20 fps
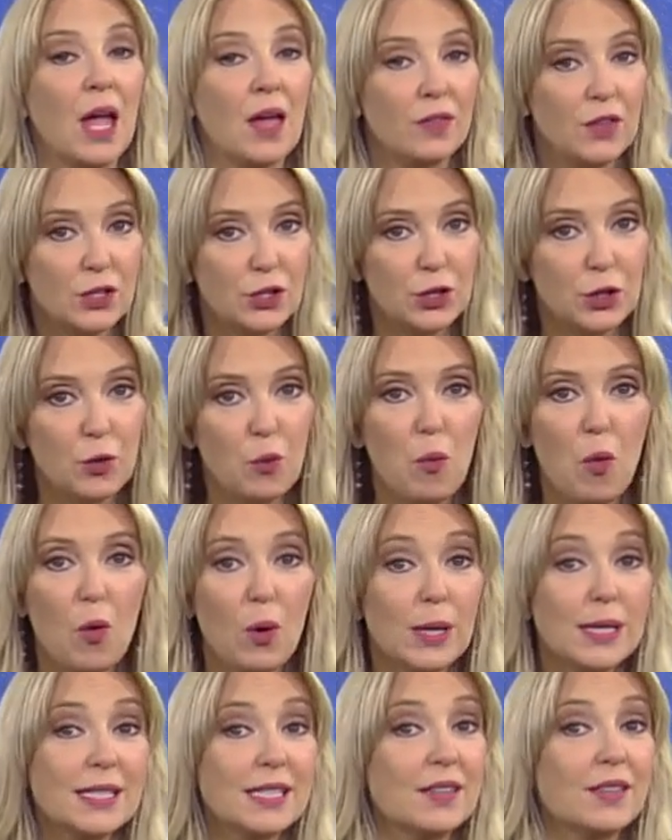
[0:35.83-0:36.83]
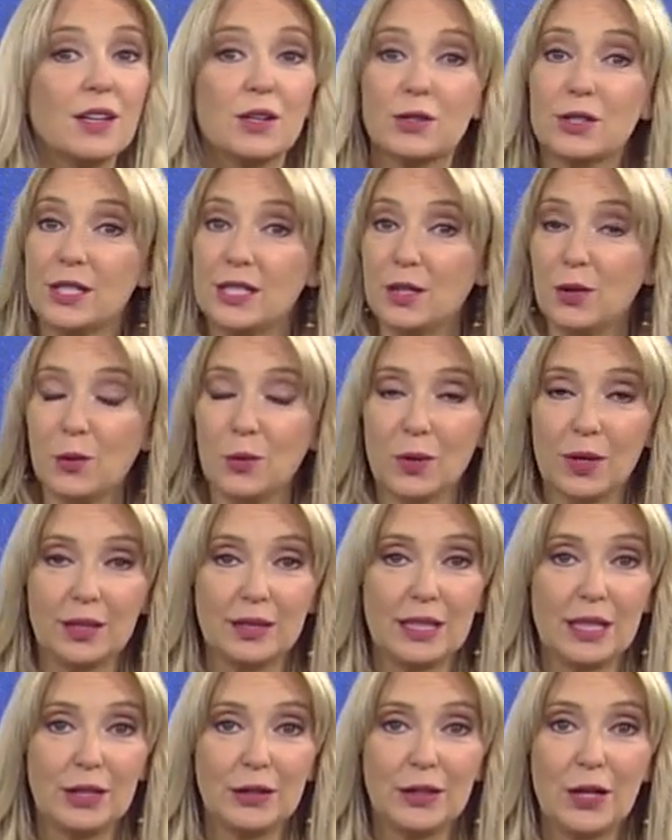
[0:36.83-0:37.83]
The dew points, they're still
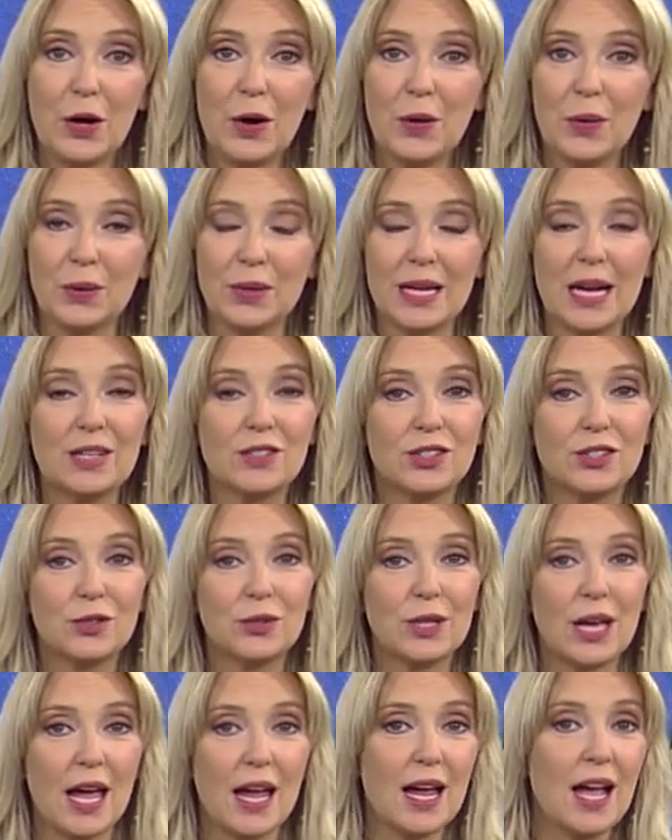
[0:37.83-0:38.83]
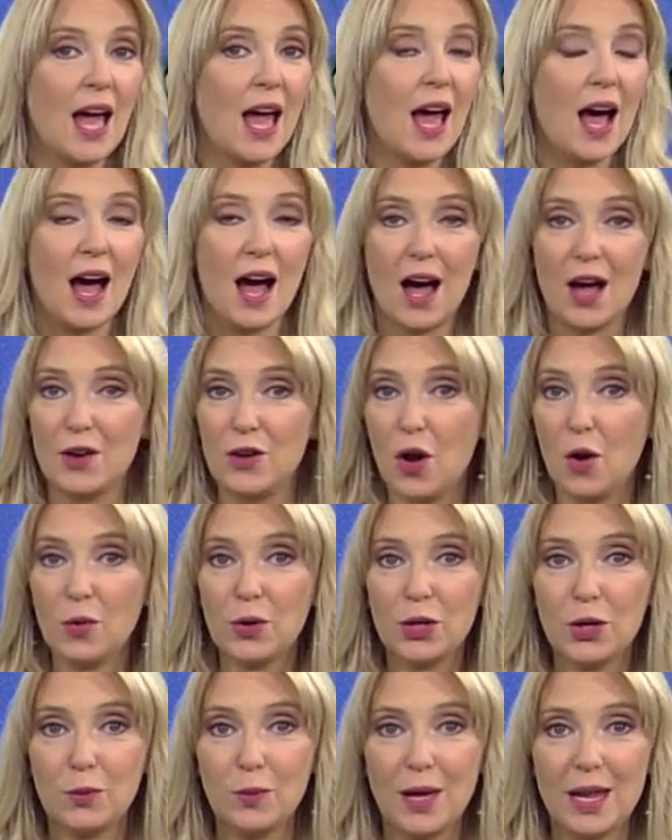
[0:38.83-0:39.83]
really low. Yesterday, uh, no
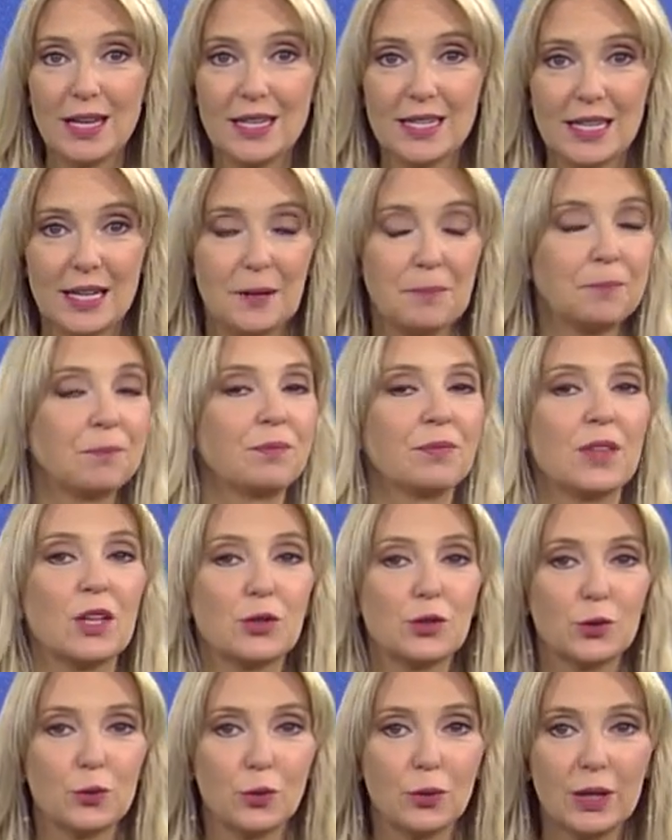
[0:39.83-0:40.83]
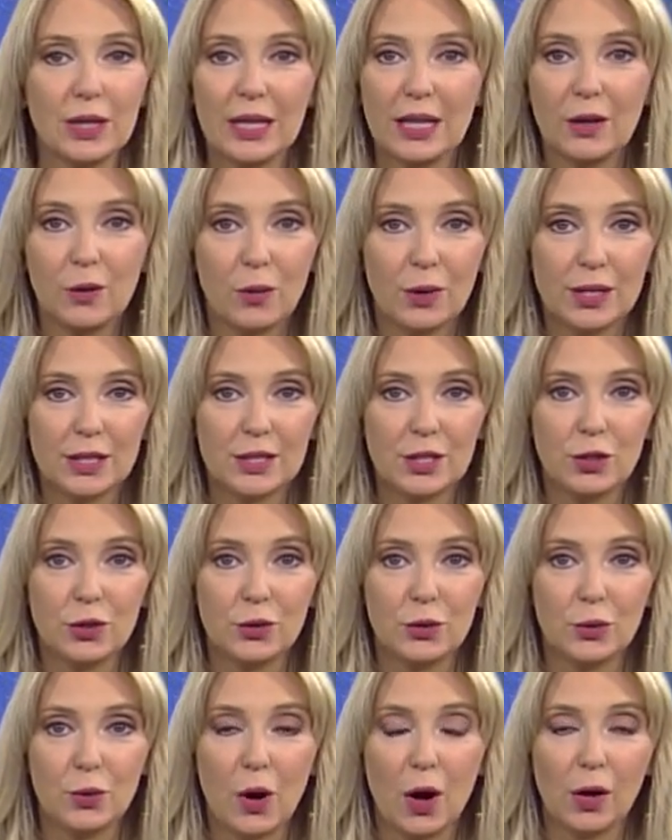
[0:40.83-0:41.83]
humidity. There's really going
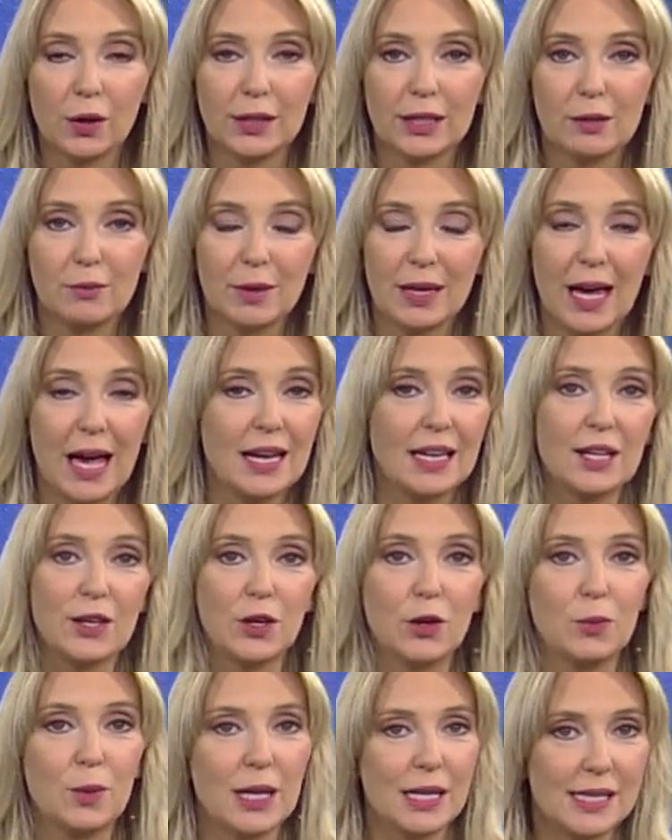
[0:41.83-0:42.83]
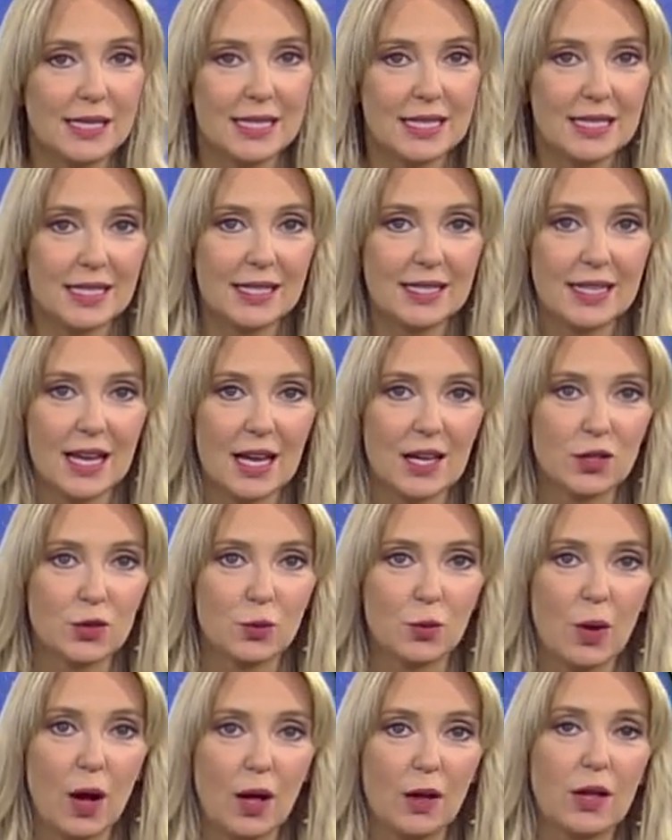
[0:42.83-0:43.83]
to hardly be any humidity today as
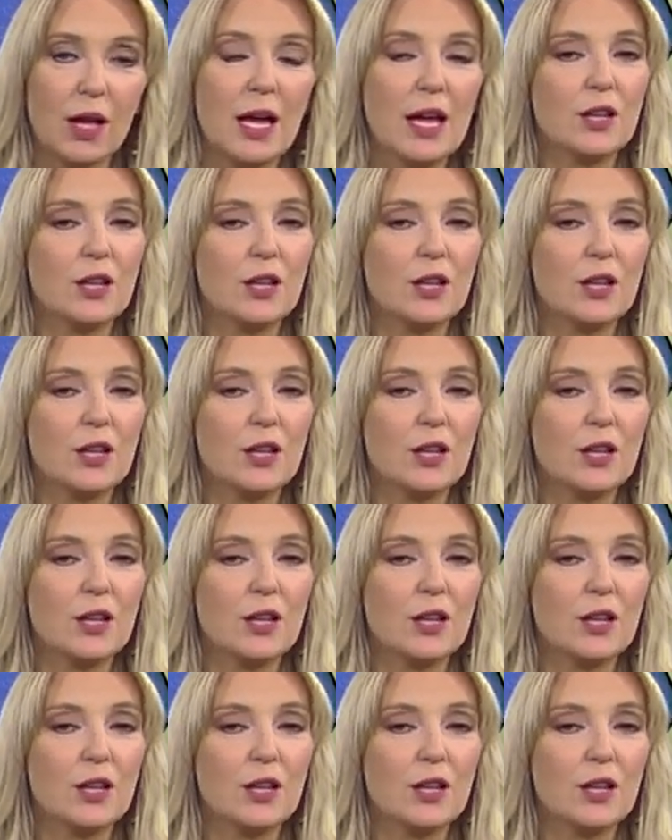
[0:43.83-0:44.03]
well.